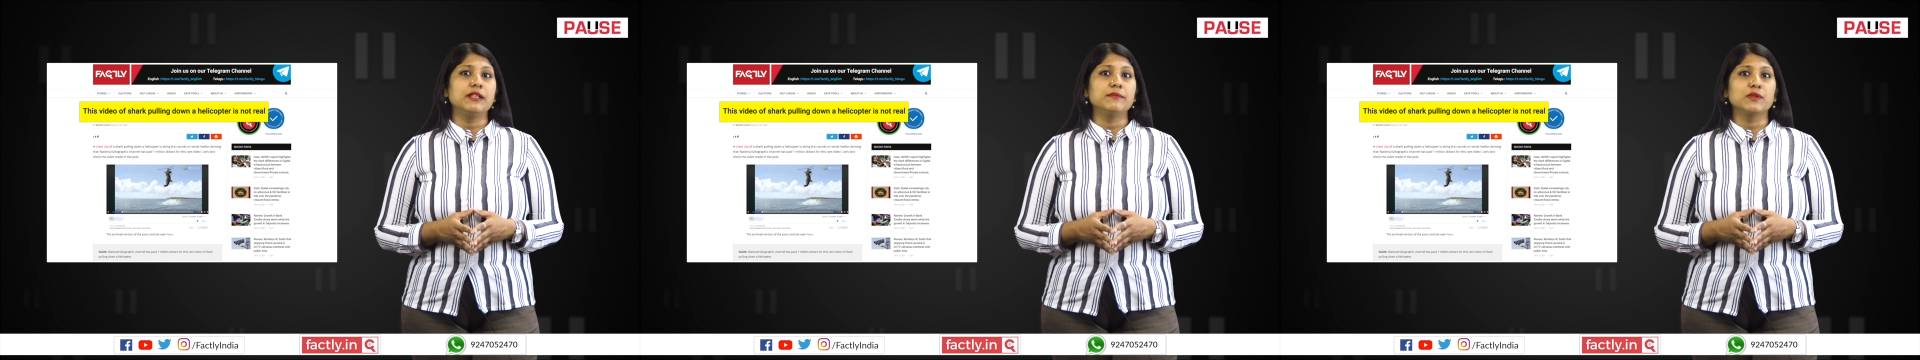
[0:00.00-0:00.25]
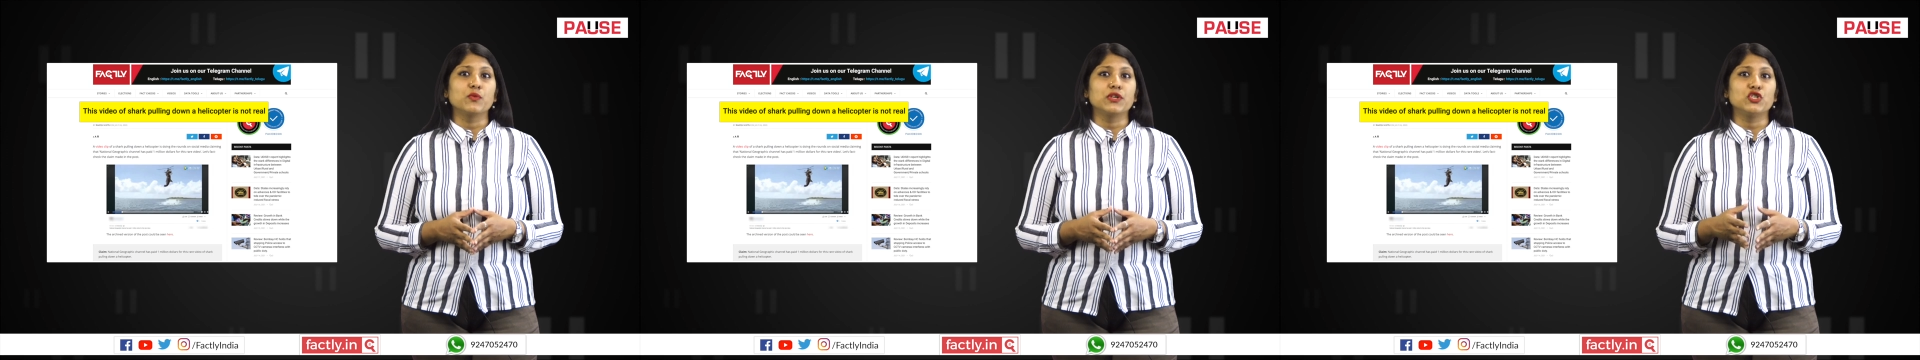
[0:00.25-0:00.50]

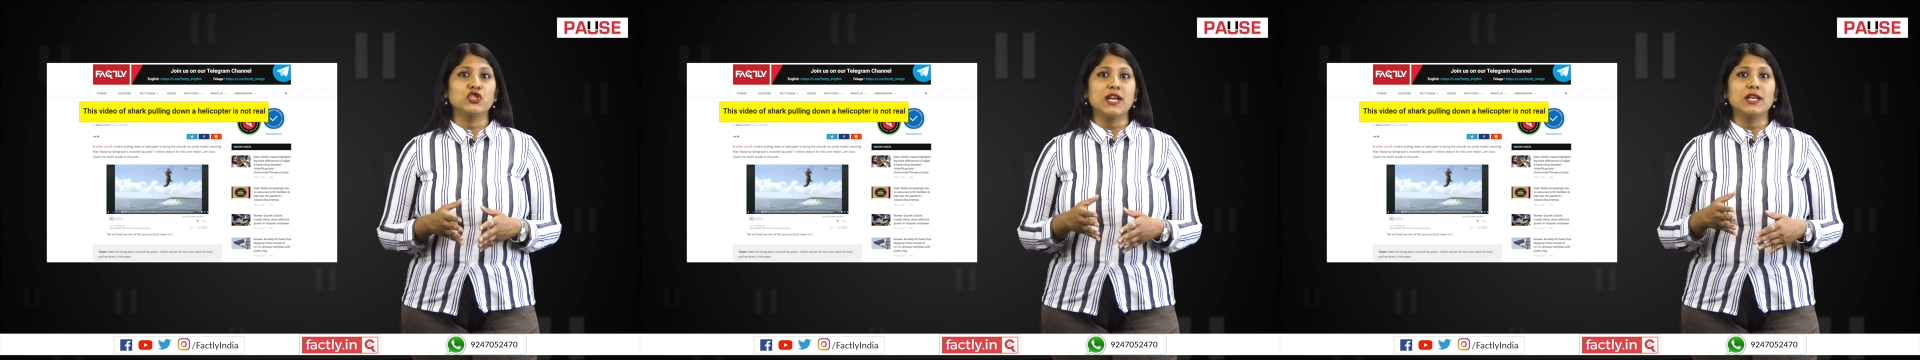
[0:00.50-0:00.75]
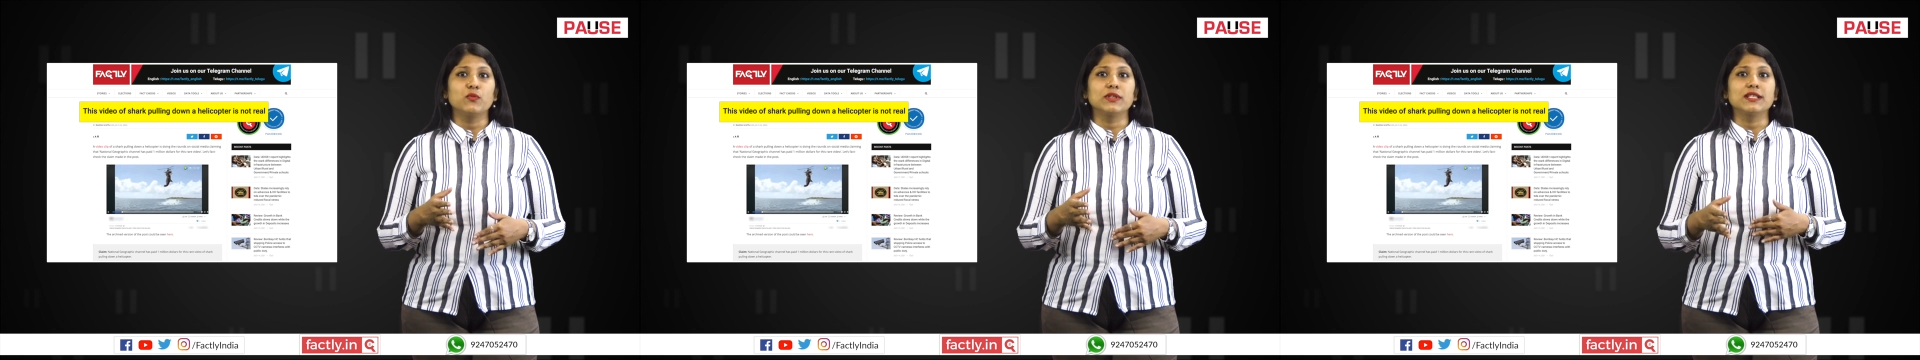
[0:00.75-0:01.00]
films were
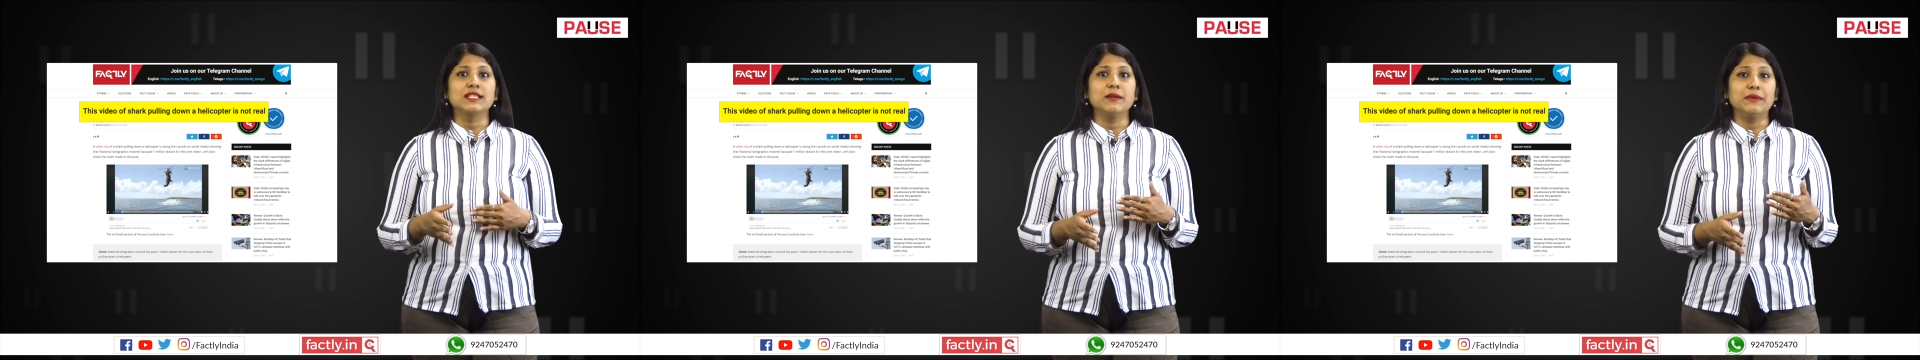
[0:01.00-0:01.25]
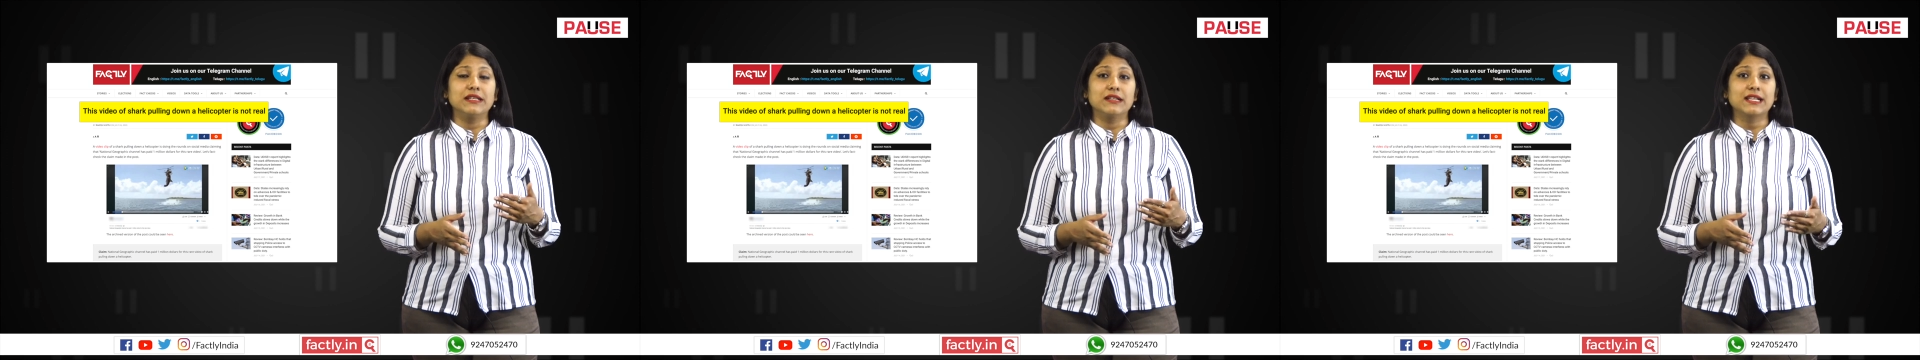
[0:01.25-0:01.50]
shared with a
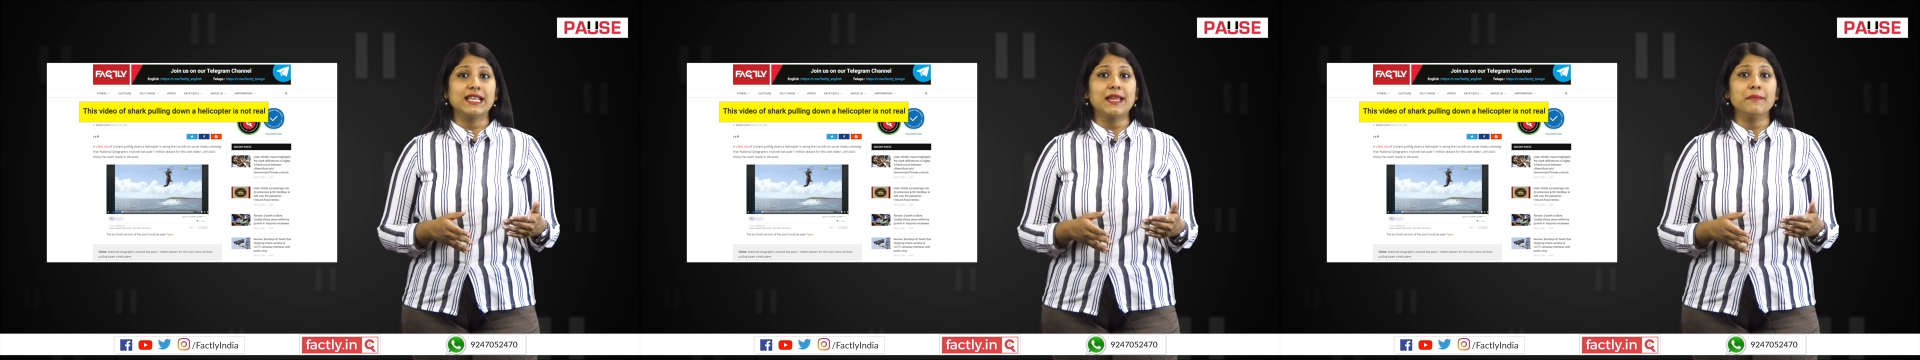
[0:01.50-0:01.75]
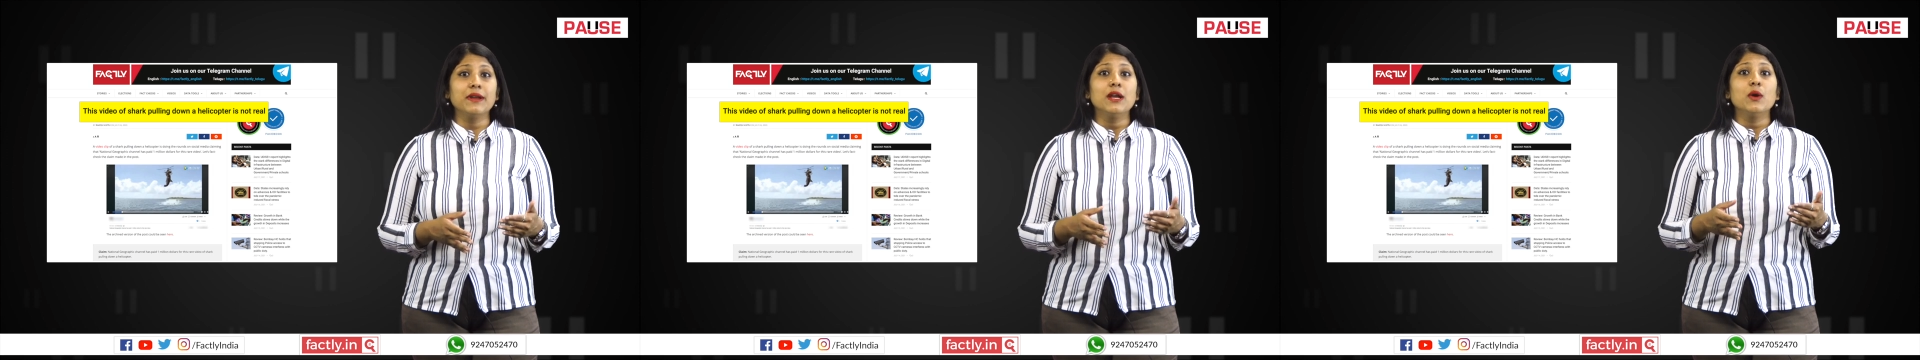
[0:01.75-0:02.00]
similar
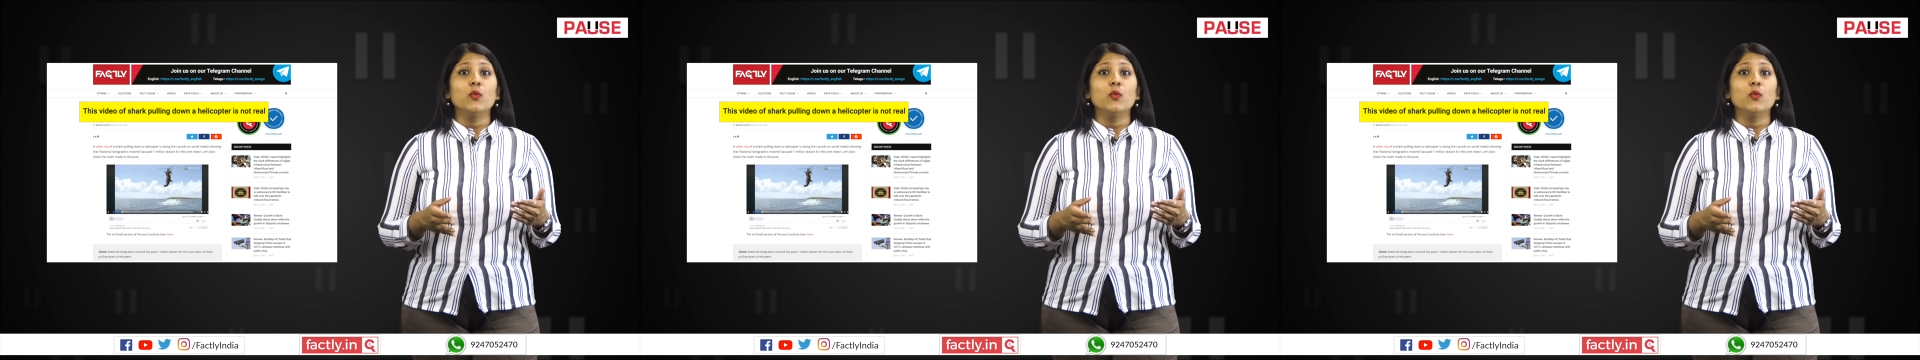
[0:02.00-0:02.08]
claim,